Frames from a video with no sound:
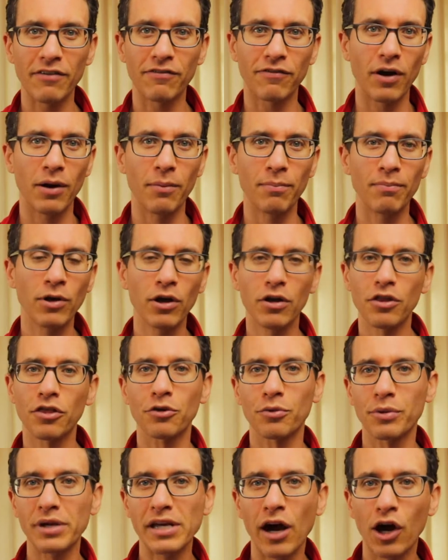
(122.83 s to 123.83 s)
from
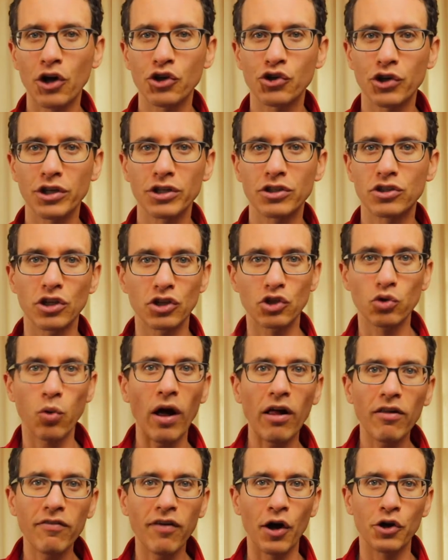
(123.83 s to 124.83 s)
300 to
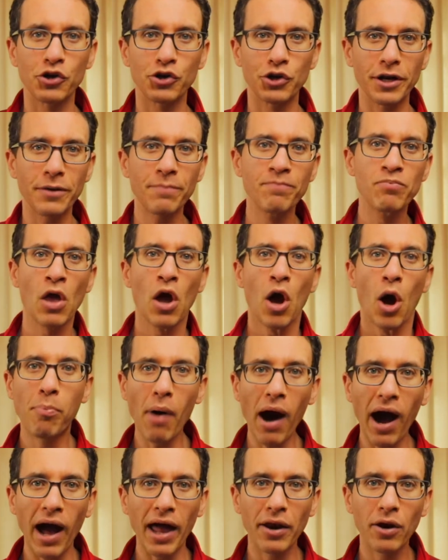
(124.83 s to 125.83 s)
1200,
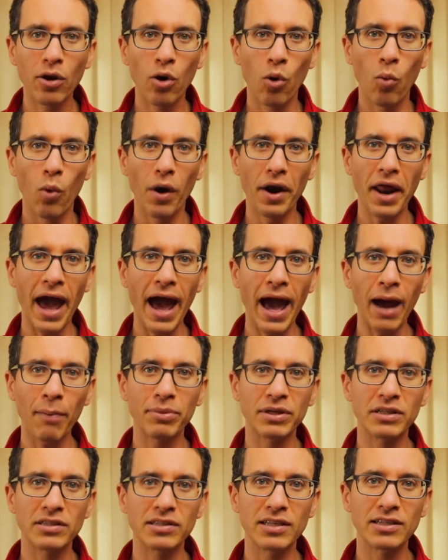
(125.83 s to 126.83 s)
but what
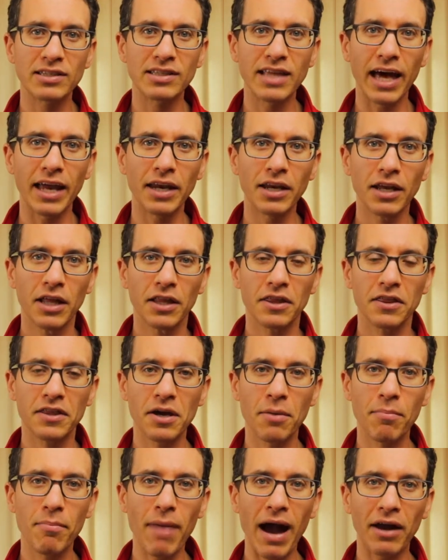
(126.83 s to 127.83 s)
happens is that
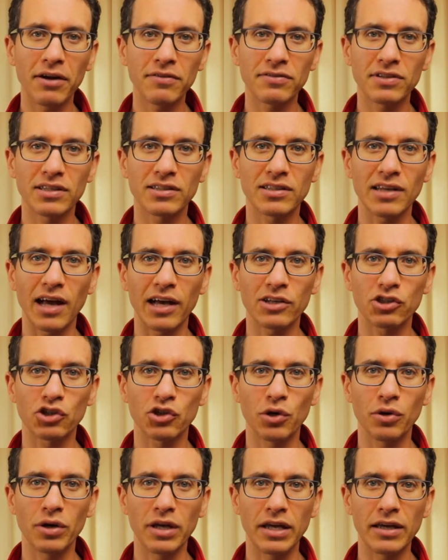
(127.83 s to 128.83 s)
the amount of
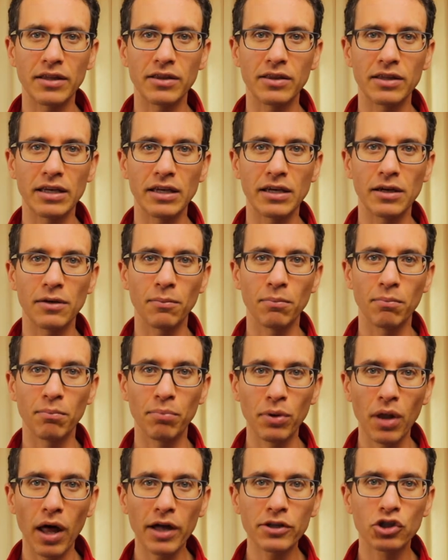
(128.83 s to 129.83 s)
testosterone in the
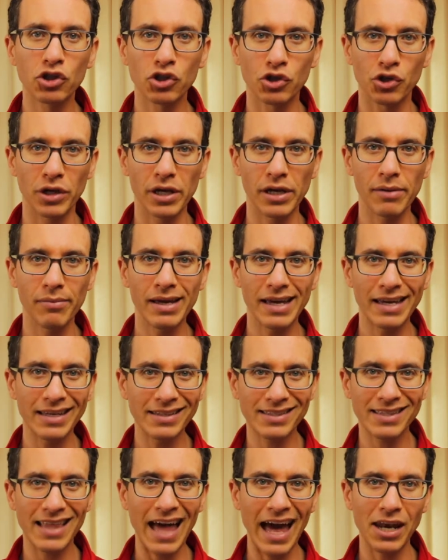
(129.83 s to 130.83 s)
bloodstream
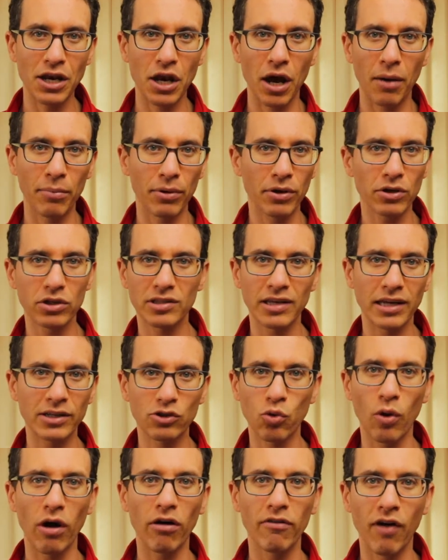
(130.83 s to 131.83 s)
hits that number, say
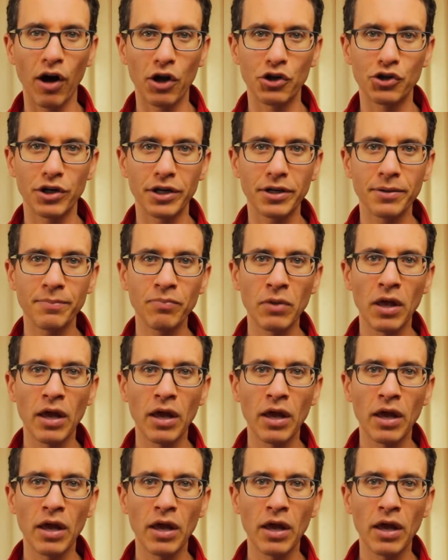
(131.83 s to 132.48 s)
1200,